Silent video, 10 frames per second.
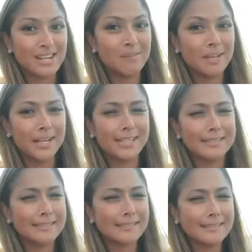And I'm like,
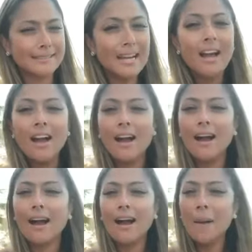
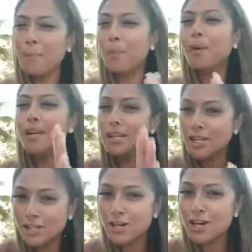I'm pretty
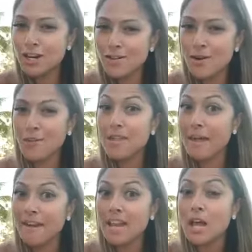sure that we
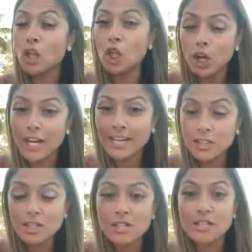like look
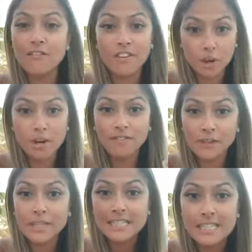into the very,
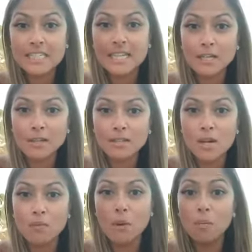very details
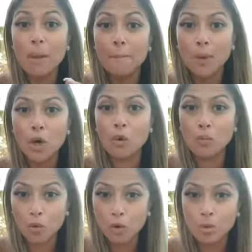of when we book
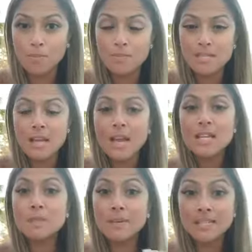rooms
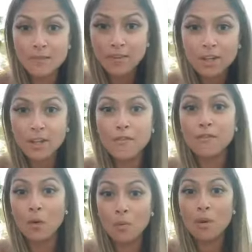specifically
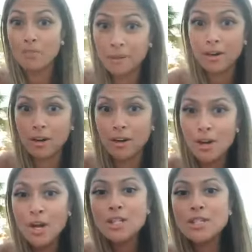for with Peter
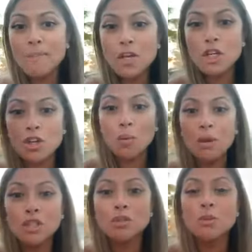to make sure that
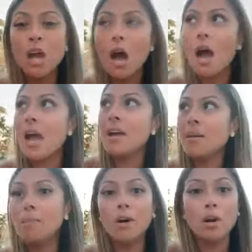we do not
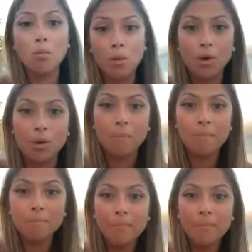book a room